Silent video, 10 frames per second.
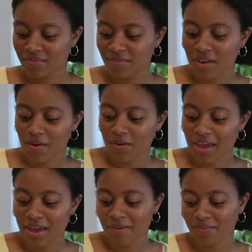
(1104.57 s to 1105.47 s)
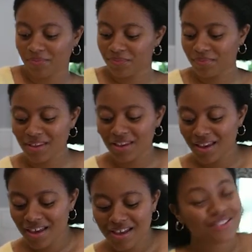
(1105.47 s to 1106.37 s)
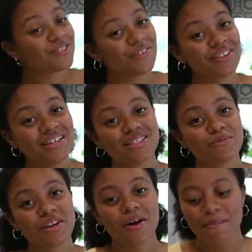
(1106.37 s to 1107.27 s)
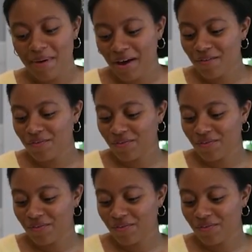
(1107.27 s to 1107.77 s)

Okay, so I think it's been about 5